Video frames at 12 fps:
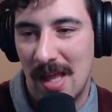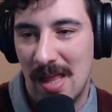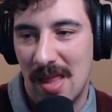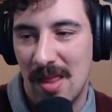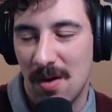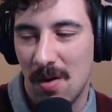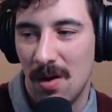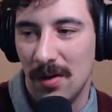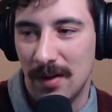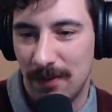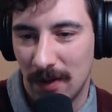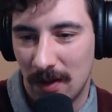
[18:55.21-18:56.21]
They're all
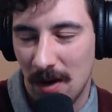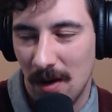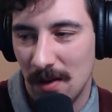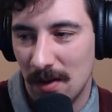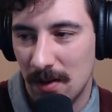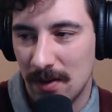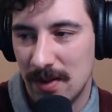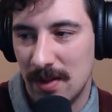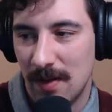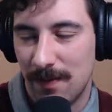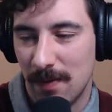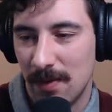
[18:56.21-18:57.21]
different colors
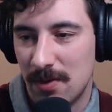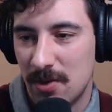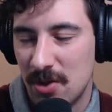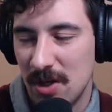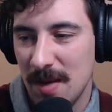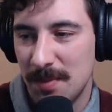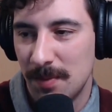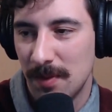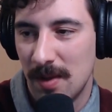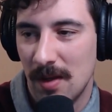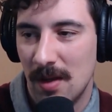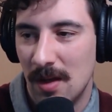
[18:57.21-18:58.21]
and different shapes,
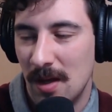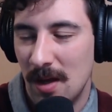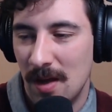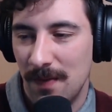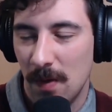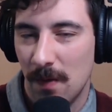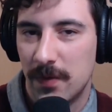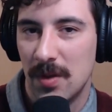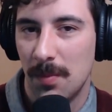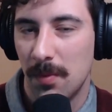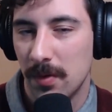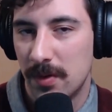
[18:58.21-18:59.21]
but they all have similar